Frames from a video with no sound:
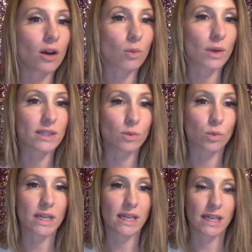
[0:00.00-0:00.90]
what's
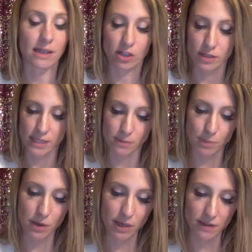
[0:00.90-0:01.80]
weakening your
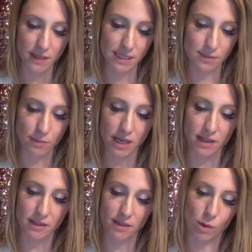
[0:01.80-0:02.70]
spirit this
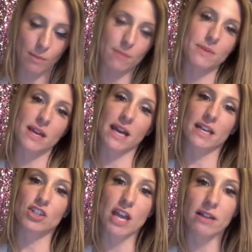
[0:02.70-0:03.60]
month, what might be kind
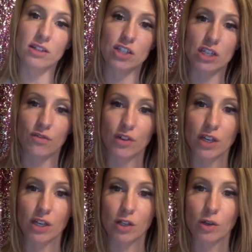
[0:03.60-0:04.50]
of challenging for
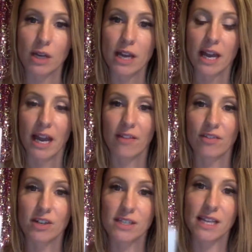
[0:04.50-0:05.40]
you. And
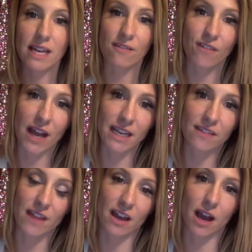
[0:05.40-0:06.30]
they're saying finding
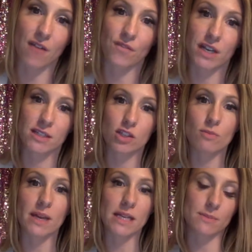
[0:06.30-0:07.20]
that confidence. So you
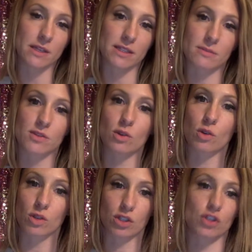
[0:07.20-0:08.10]
might experience some
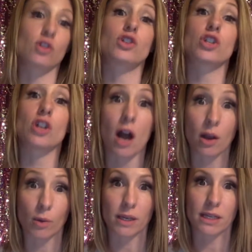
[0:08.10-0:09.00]
so social
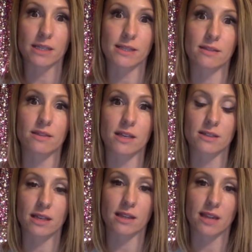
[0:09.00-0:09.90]
awkwardness and things
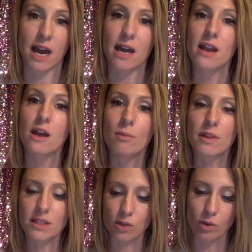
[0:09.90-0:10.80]
like that, but
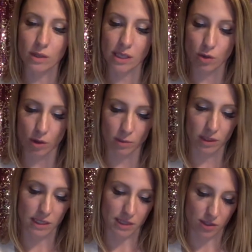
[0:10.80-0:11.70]
that's totally normal
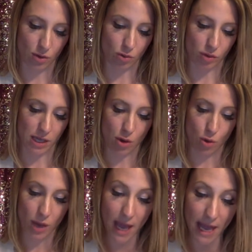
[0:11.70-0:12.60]
and it's totally
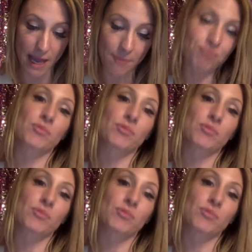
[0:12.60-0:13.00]
okay.